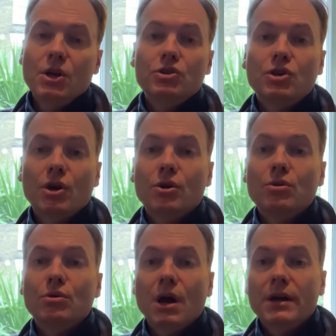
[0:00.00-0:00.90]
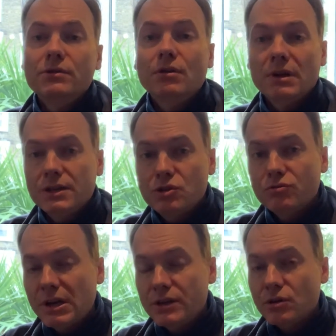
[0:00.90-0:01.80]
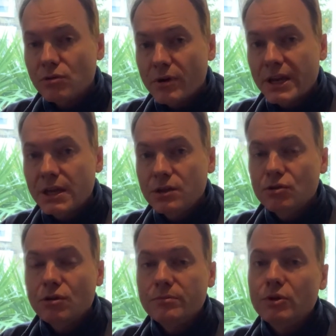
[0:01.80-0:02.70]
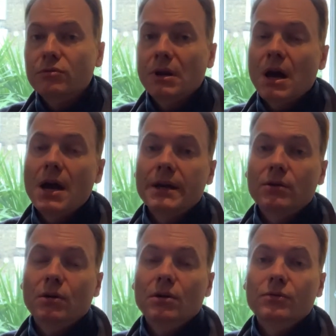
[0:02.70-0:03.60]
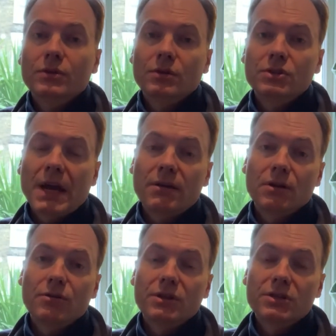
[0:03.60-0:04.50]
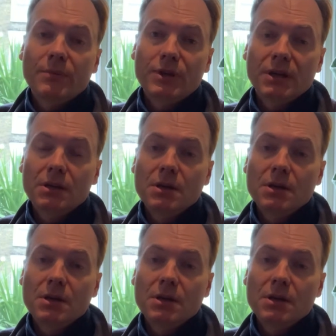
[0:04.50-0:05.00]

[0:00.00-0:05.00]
So, unless you're really good at rigging, you're going to be relying on downloading something